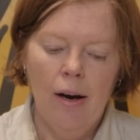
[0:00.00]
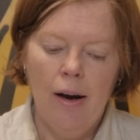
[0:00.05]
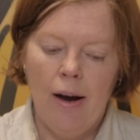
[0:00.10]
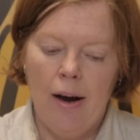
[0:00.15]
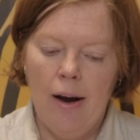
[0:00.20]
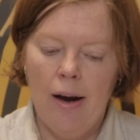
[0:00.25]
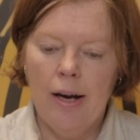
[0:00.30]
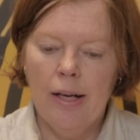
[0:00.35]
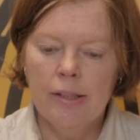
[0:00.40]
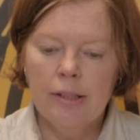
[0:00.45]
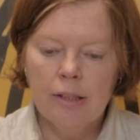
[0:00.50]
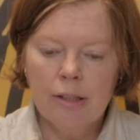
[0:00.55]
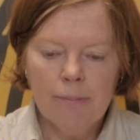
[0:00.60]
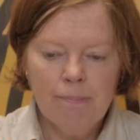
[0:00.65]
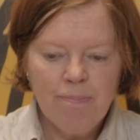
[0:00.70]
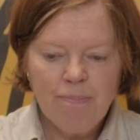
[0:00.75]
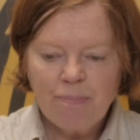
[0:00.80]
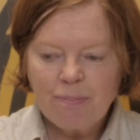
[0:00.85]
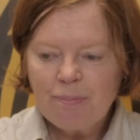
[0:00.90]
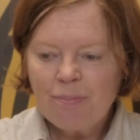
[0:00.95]
And
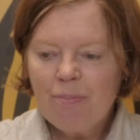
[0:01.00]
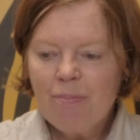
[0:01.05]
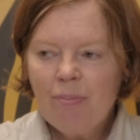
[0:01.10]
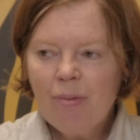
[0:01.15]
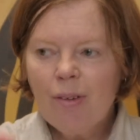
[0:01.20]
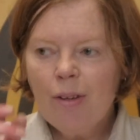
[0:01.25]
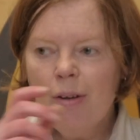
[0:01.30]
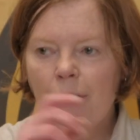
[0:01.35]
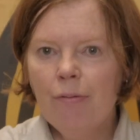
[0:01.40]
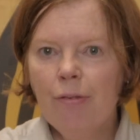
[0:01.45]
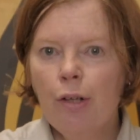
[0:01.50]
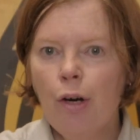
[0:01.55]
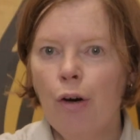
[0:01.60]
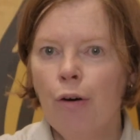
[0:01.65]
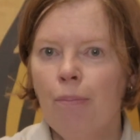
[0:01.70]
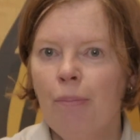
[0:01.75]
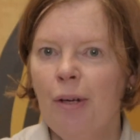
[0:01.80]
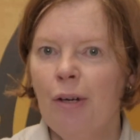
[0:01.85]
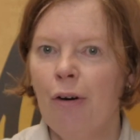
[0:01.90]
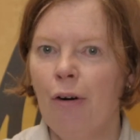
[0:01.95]
the
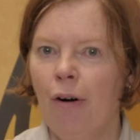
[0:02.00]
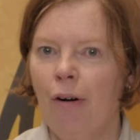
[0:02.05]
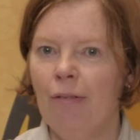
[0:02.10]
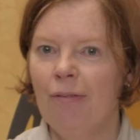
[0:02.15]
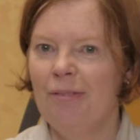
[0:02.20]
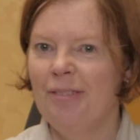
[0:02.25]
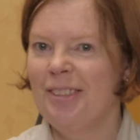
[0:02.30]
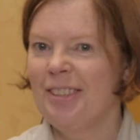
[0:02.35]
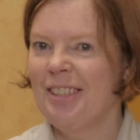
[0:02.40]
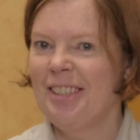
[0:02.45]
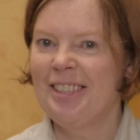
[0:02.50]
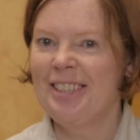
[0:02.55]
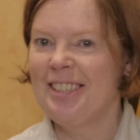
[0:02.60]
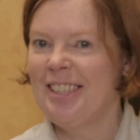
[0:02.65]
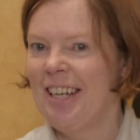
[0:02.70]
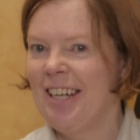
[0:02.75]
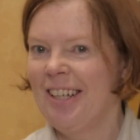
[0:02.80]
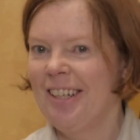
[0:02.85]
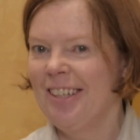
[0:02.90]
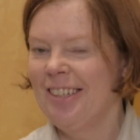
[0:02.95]
opening of it
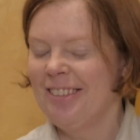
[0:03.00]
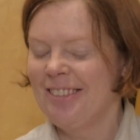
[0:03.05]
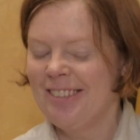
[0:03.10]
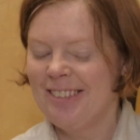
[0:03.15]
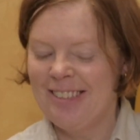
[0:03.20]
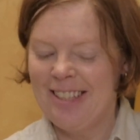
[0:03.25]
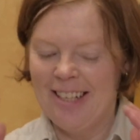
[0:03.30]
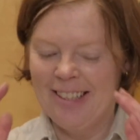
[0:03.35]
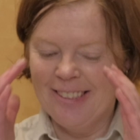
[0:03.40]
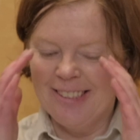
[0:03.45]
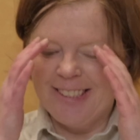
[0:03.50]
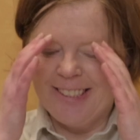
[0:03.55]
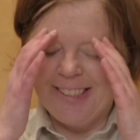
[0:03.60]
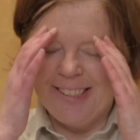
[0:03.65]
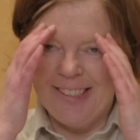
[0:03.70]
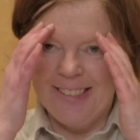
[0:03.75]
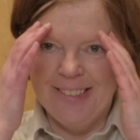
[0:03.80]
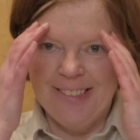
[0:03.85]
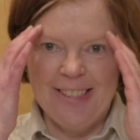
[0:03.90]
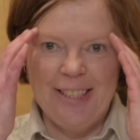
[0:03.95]
sounds
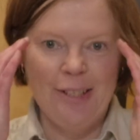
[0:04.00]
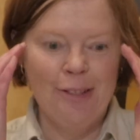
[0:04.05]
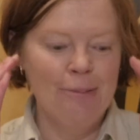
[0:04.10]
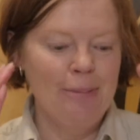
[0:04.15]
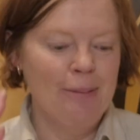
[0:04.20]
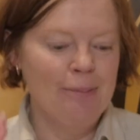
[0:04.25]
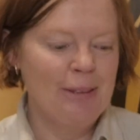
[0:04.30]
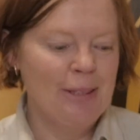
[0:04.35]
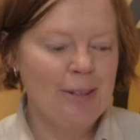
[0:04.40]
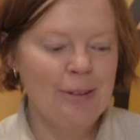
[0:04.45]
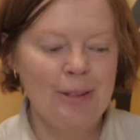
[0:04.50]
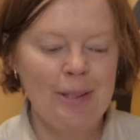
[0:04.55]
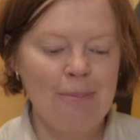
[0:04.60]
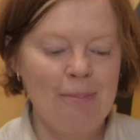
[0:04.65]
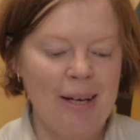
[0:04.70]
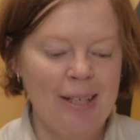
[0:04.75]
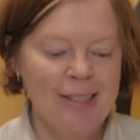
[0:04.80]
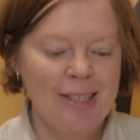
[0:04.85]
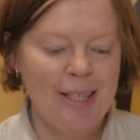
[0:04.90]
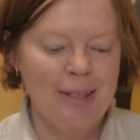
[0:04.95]
so terrible. Yep. We're
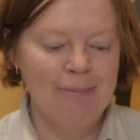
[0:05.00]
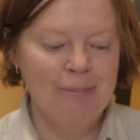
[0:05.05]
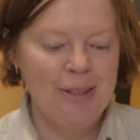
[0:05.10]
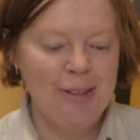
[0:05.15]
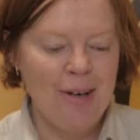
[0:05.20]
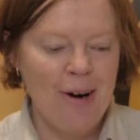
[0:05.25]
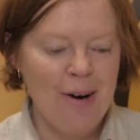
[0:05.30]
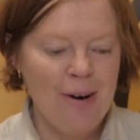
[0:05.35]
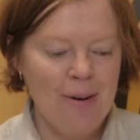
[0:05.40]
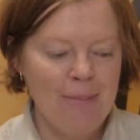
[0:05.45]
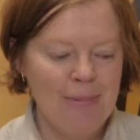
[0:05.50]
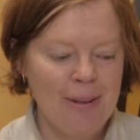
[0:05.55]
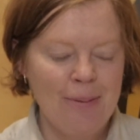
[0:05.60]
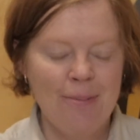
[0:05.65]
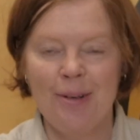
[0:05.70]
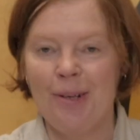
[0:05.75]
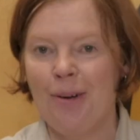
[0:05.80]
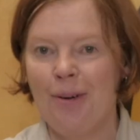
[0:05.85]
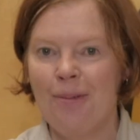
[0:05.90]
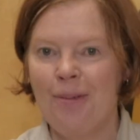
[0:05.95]
talking about dry hopping
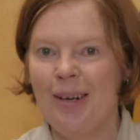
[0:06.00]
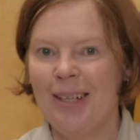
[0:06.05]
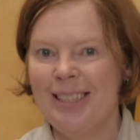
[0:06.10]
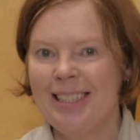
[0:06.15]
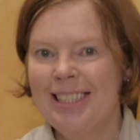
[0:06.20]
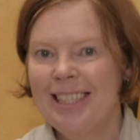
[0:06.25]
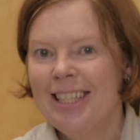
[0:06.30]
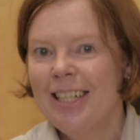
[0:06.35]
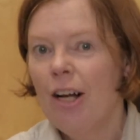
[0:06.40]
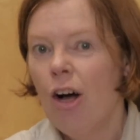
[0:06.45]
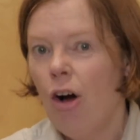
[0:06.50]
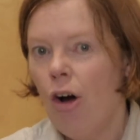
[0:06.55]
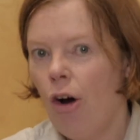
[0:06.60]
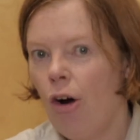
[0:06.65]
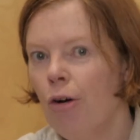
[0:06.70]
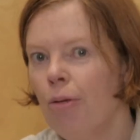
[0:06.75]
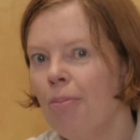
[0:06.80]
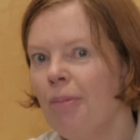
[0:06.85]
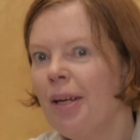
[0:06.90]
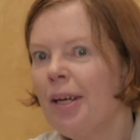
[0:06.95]
101,
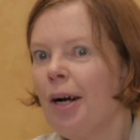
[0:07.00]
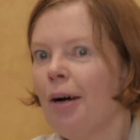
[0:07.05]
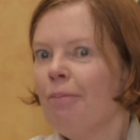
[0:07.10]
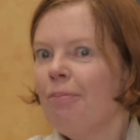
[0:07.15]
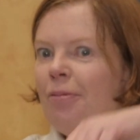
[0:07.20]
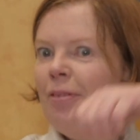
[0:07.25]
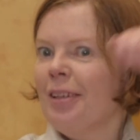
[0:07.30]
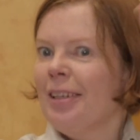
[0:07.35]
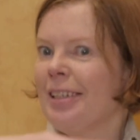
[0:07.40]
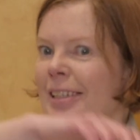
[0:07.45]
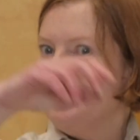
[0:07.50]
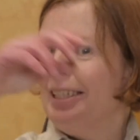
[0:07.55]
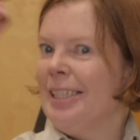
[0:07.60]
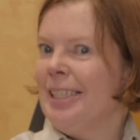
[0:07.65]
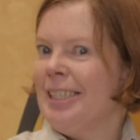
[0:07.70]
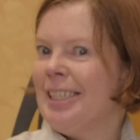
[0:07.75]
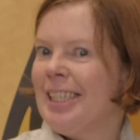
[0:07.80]
opening up the lid.